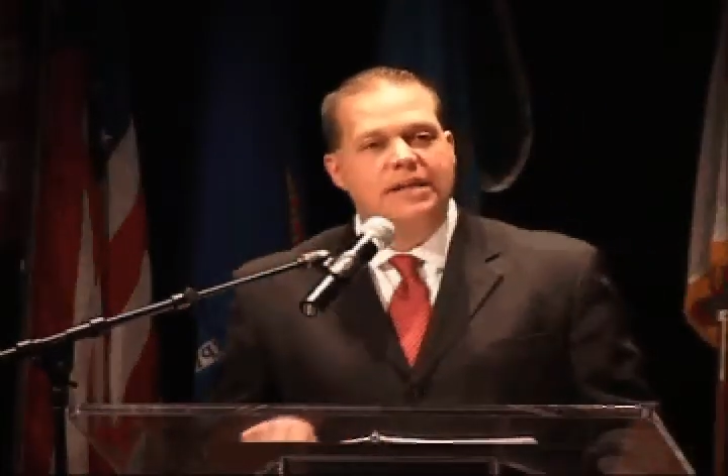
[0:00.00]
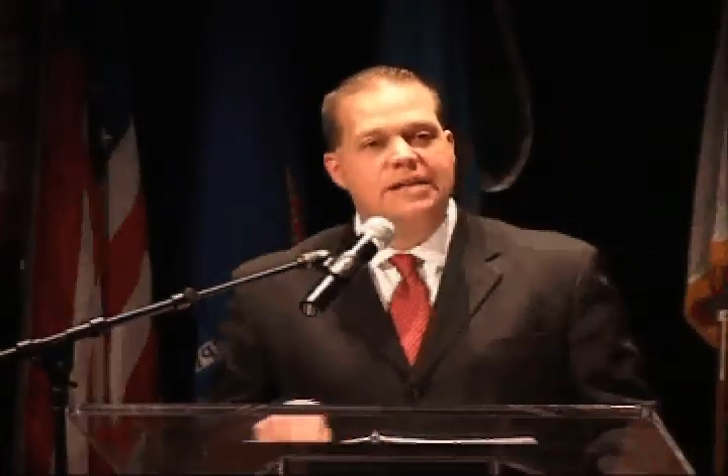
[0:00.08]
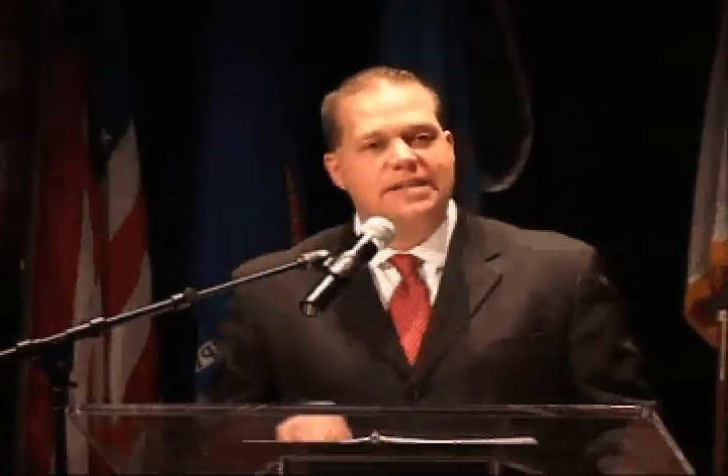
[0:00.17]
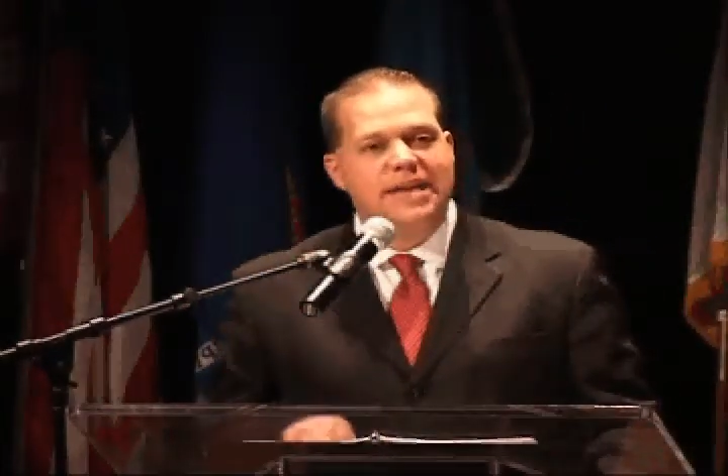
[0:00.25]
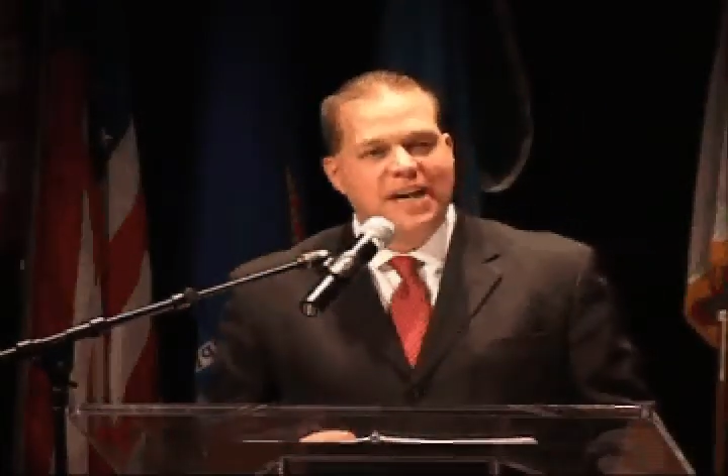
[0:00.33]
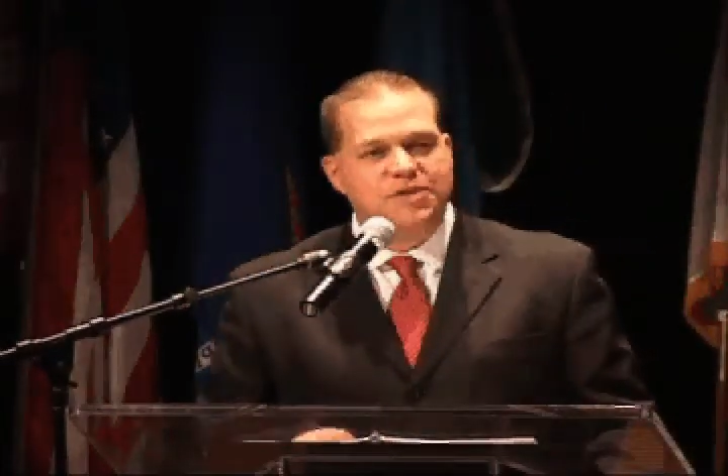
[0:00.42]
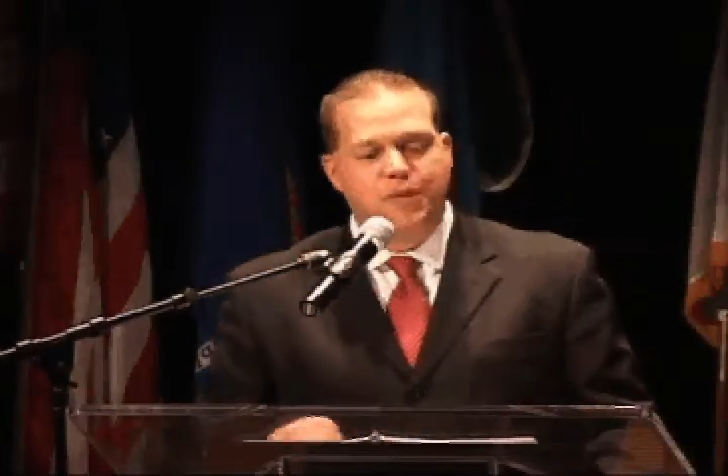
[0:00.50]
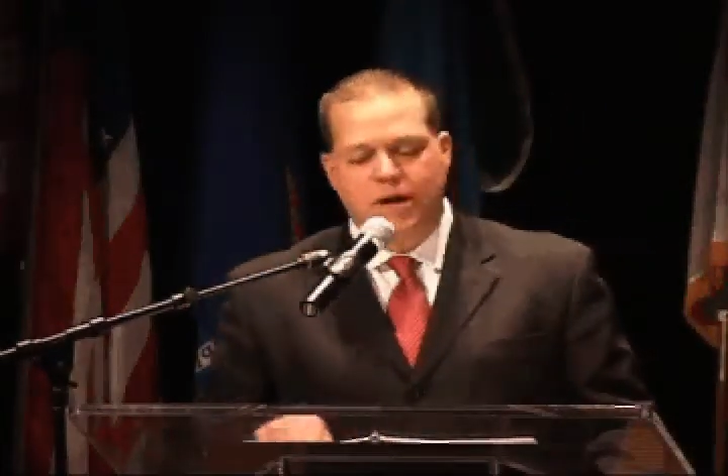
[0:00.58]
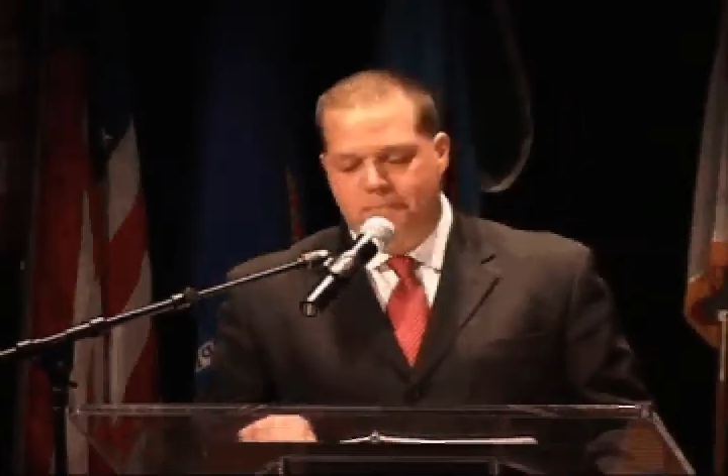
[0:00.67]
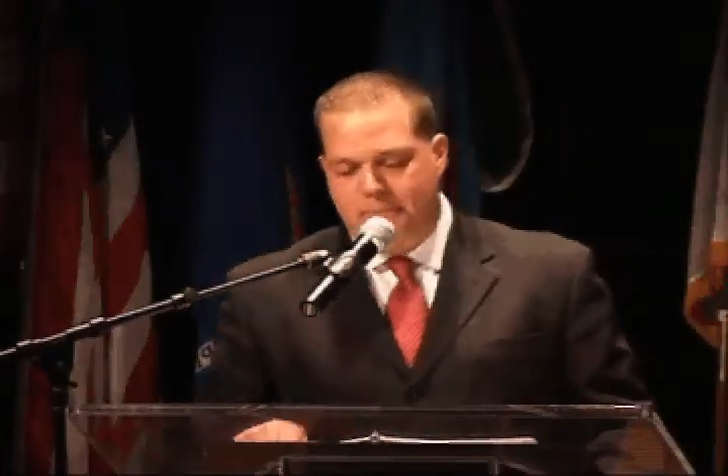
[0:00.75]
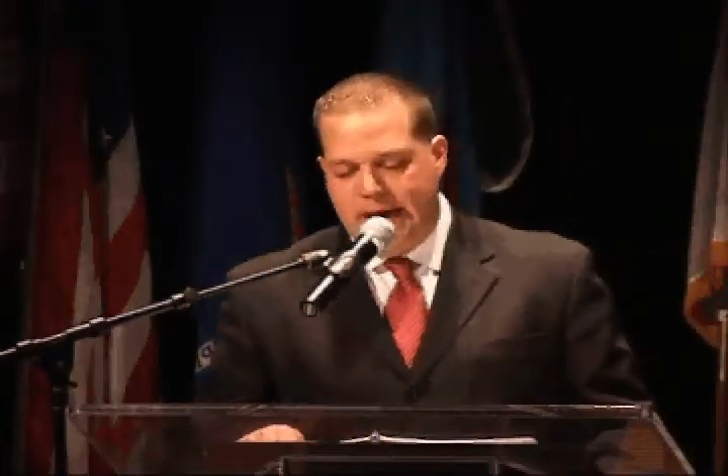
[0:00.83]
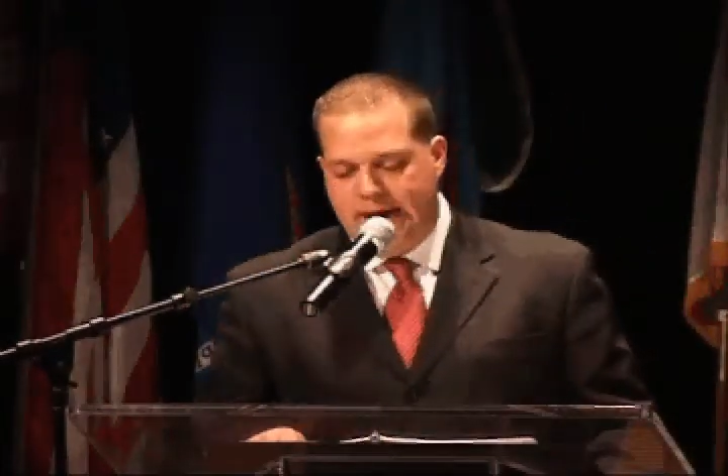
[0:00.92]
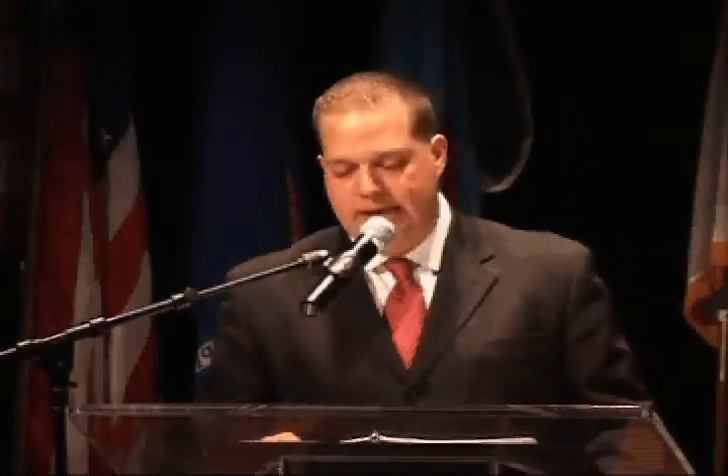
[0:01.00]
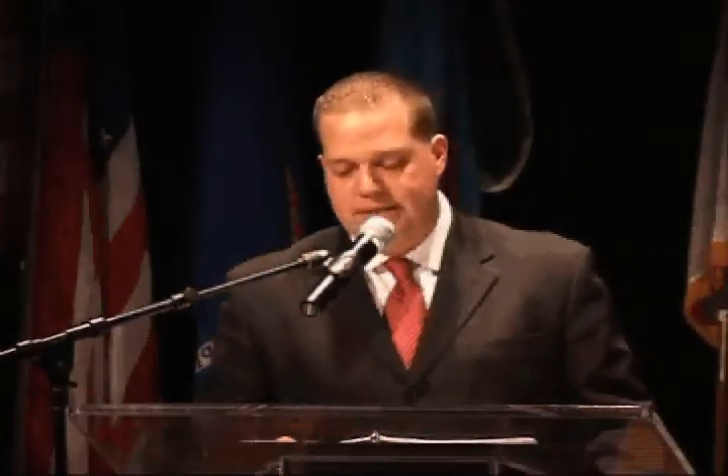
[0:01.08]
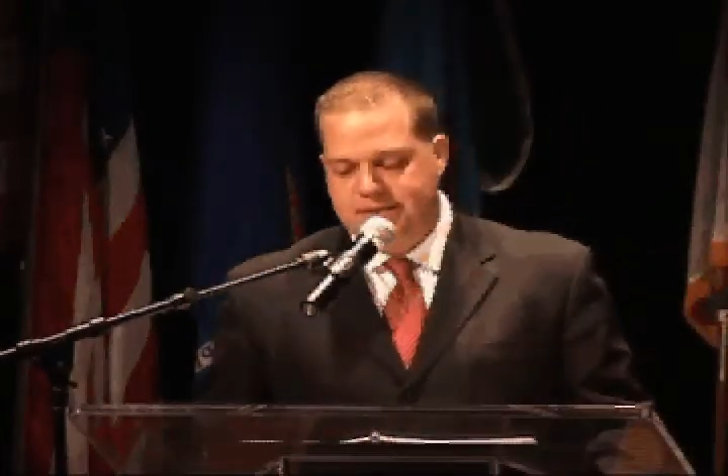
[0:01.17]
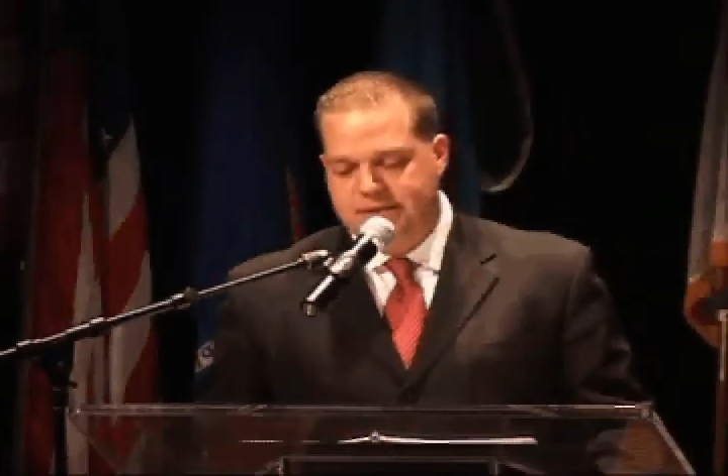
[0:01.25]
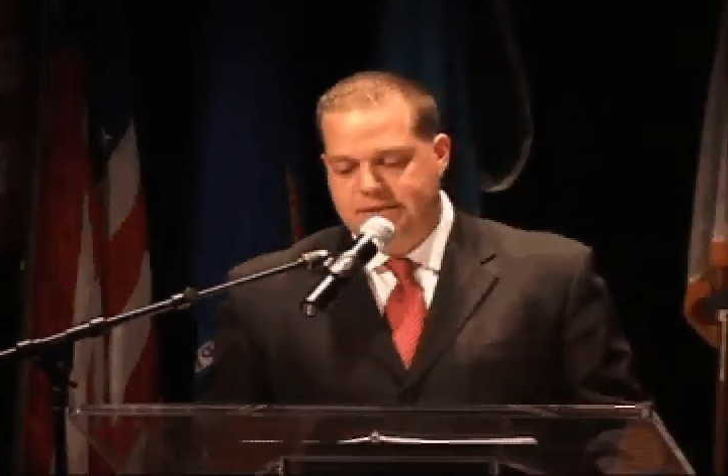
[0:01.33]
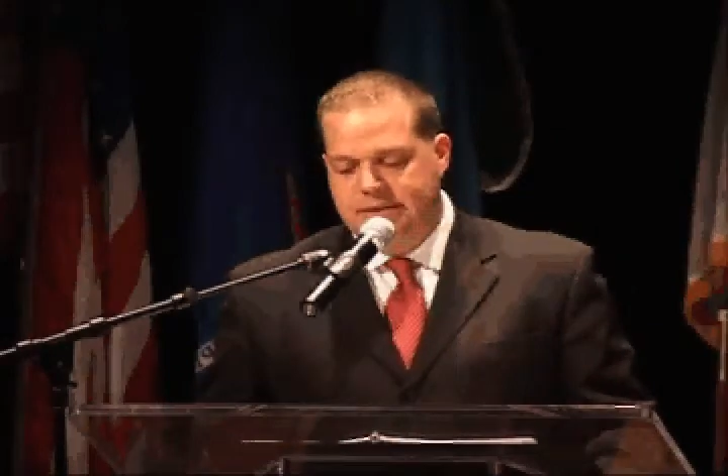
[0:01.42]
in taxpayer
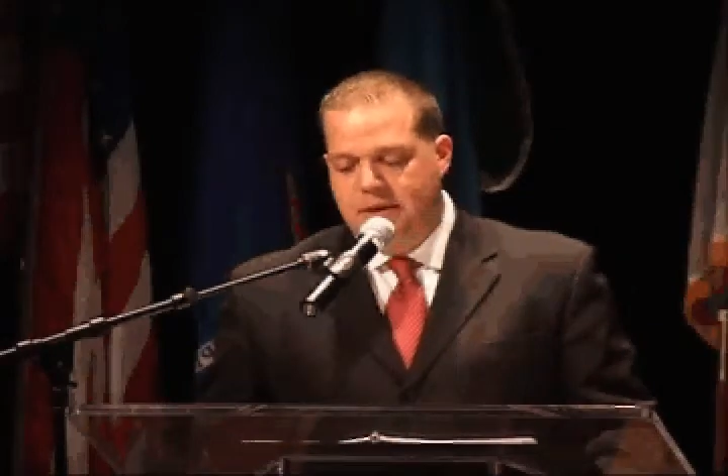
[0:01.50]
pockets.